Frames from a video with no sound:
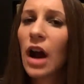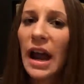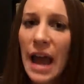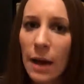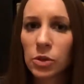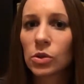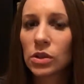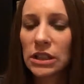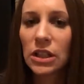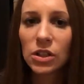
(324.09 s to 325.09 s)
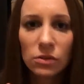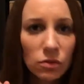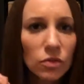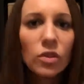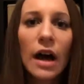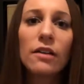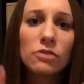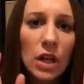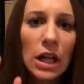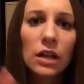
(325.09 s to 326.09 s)
I absolutely
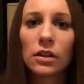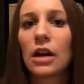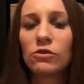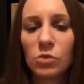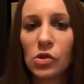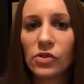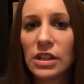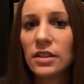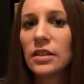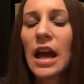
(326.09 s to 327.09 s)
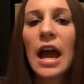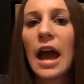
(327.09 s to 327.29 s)
love movies